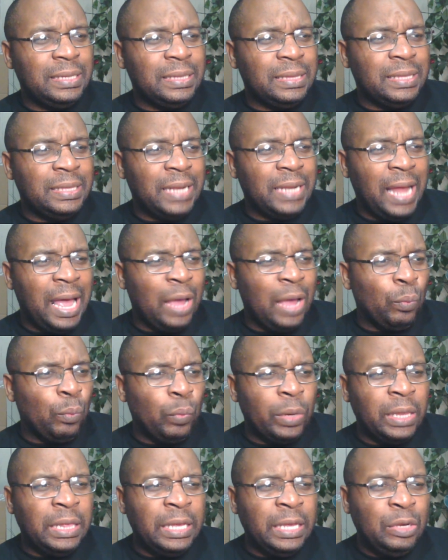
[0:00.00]
did I
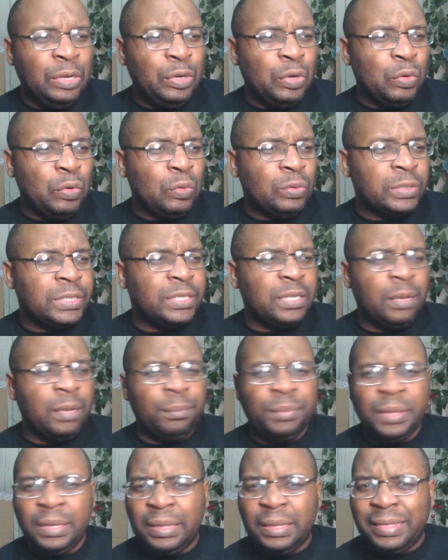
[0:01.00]
really do
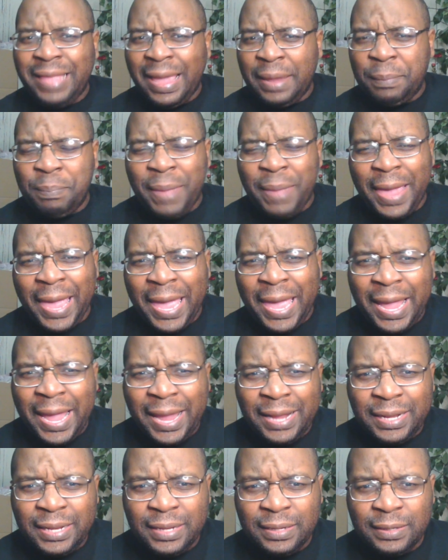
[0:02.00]
something that bad?
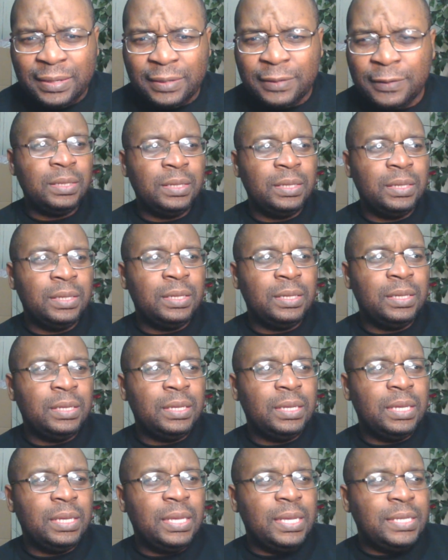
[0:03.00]

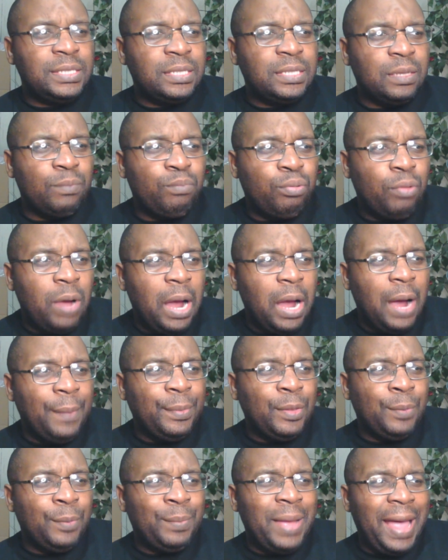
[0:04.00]
Is the
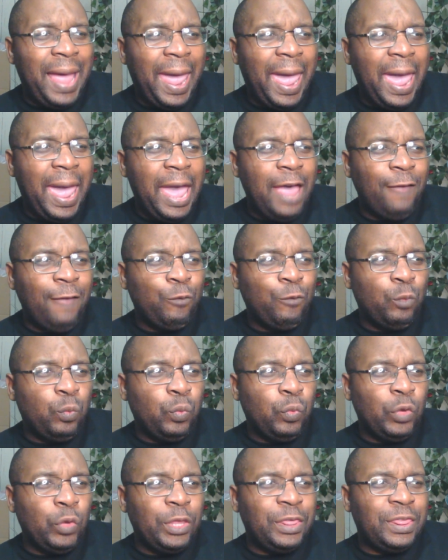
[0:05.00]
problem I have
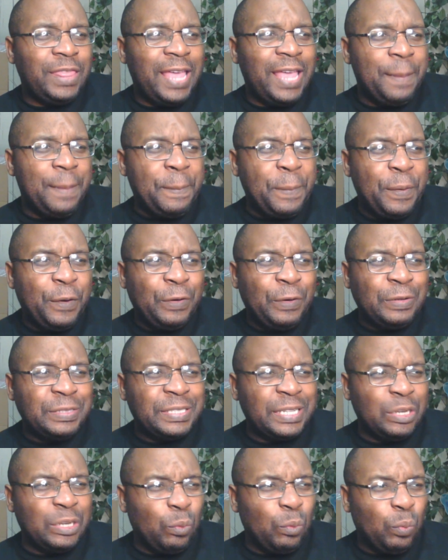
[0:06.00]
with that
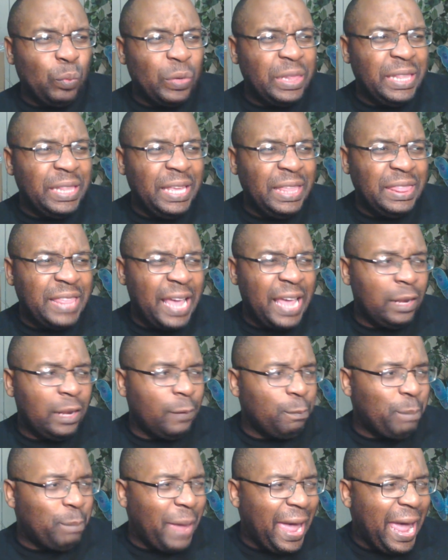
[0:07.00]
person really that
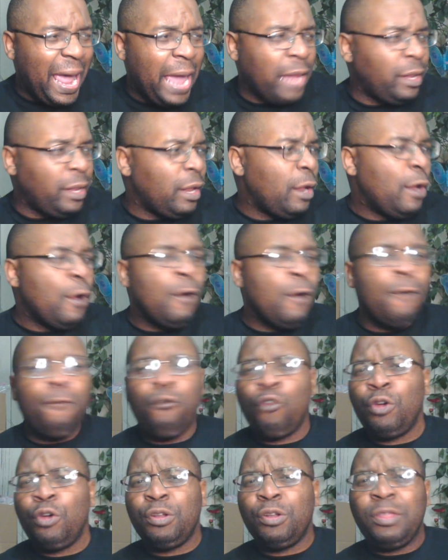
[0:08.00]
bad
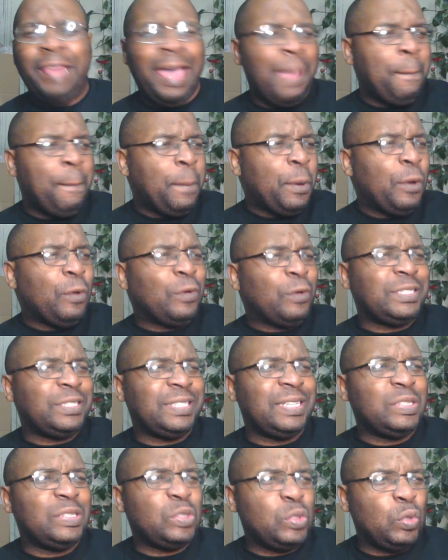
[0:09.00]
for that
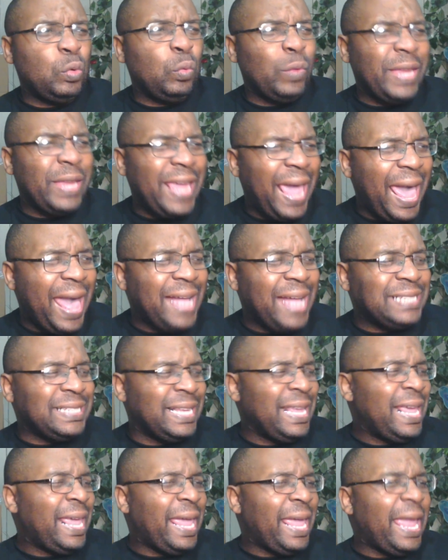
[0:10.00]
person to react
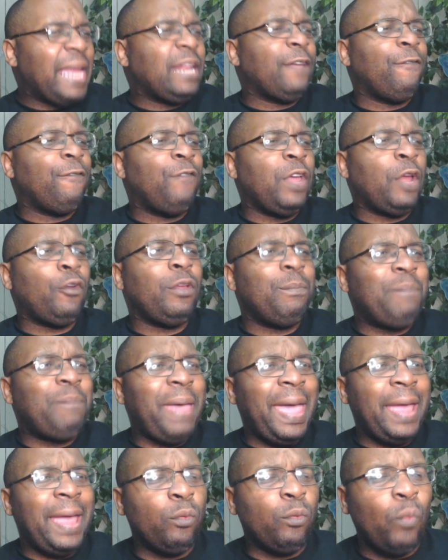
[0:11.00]
in a very
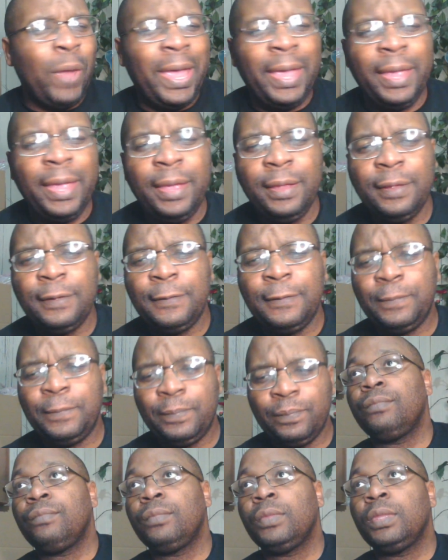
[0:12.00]
bad way?
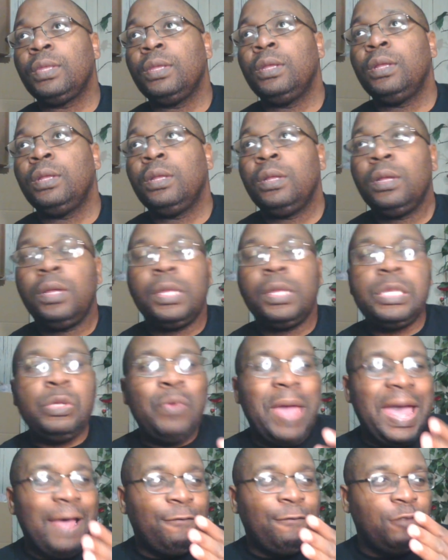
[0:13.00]
You
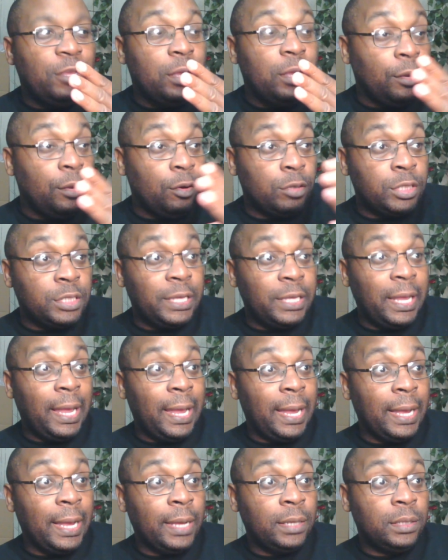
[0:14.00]
have to
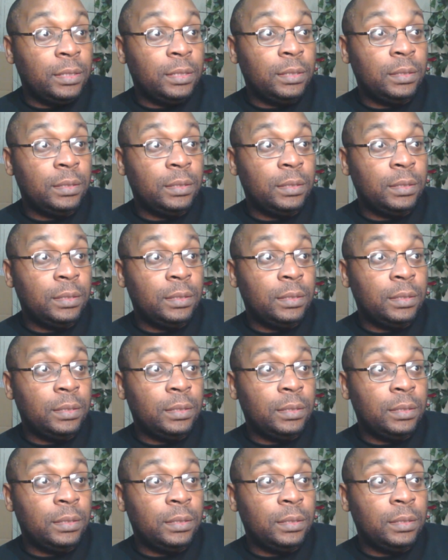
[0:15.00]
understand